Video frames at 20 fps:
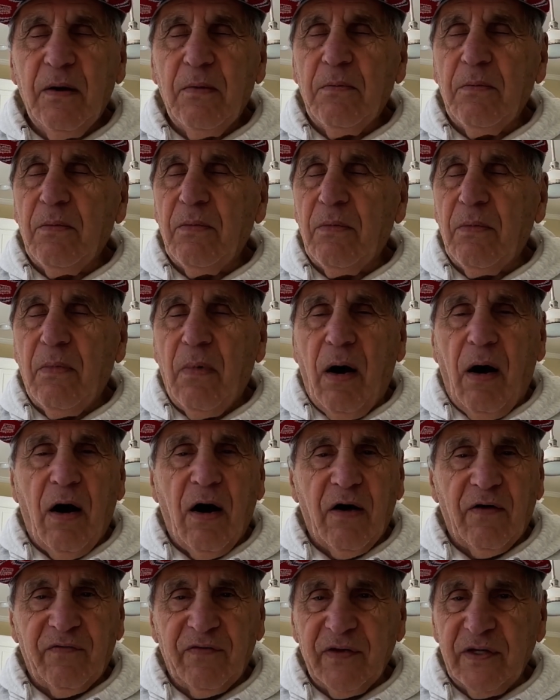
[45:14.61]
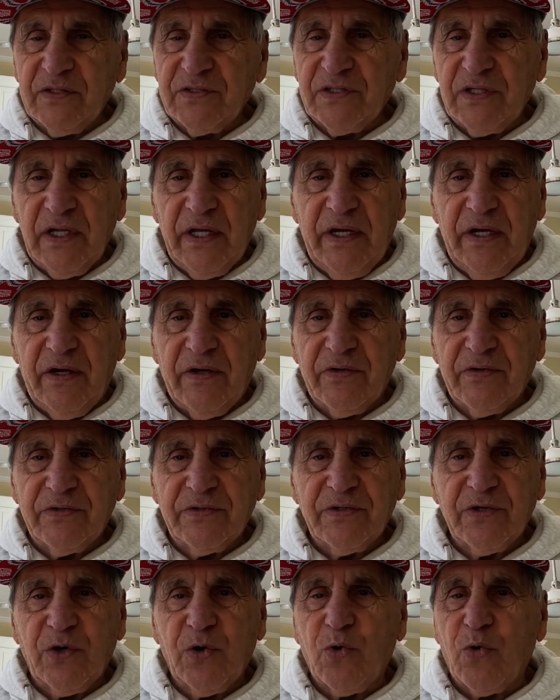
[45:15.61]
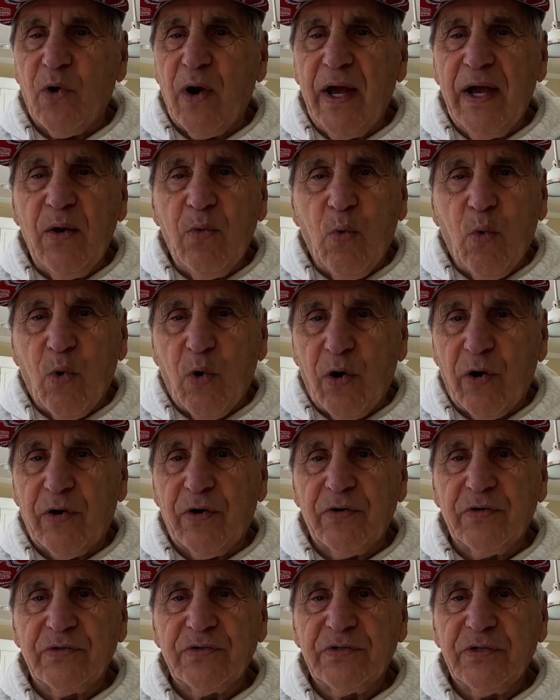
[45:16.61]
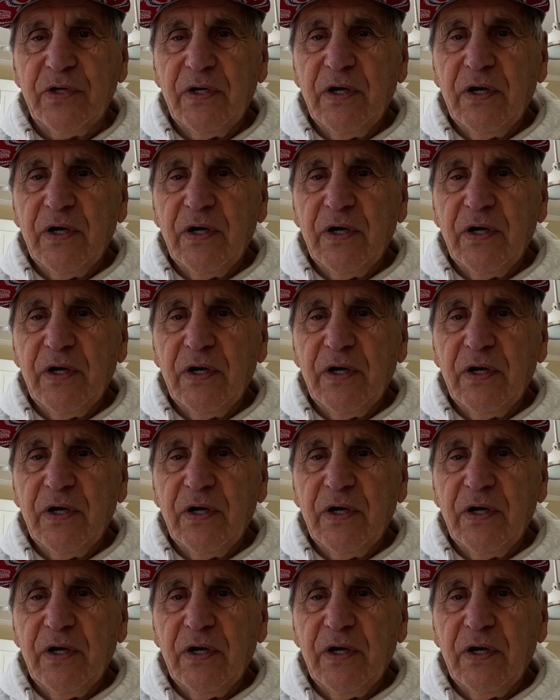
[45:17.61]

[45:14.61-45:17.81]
marvelous leaders, great workers,